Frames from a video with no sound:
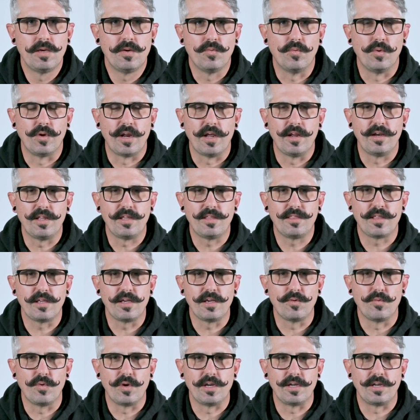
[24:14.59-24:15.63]
when
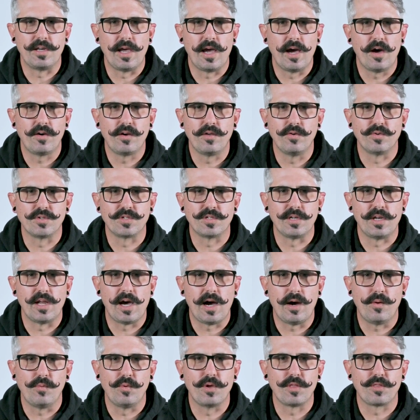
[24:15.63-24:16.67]
anything went down, it was
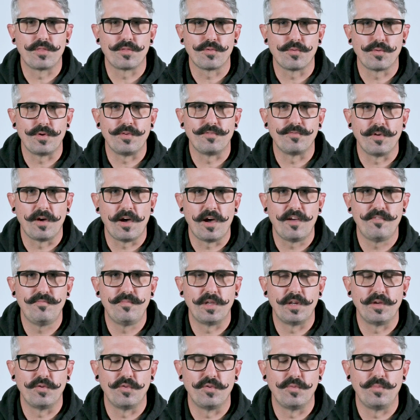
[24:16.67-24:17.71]
not with 3-5,
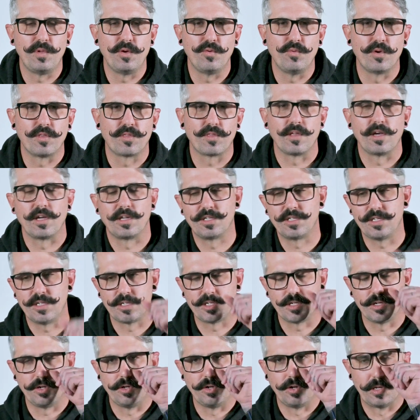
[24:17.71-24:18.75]
but it would be with like
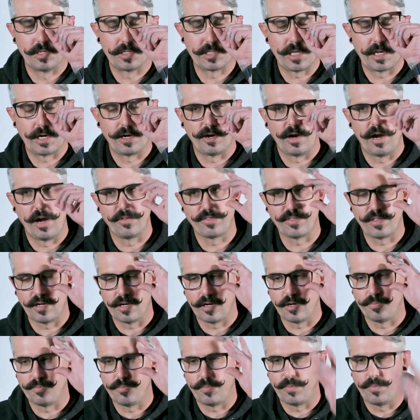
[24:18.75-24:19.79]
sister units that are out
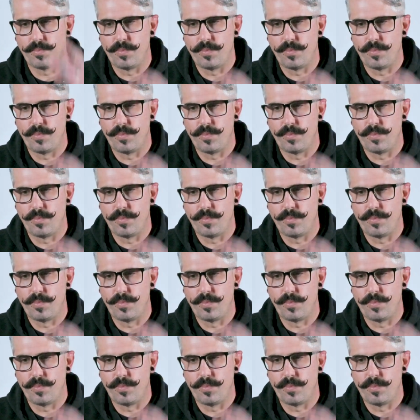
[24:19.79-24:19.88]
there.